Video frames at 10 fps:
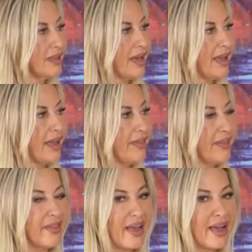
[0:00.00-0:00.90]
Yeah, and
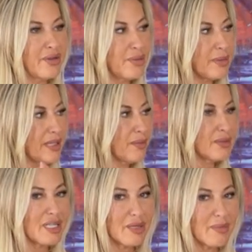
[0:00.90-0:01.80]
then the mm-hmm. outer beauty,
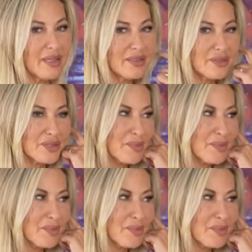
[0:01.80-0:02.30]
we'll talk about a little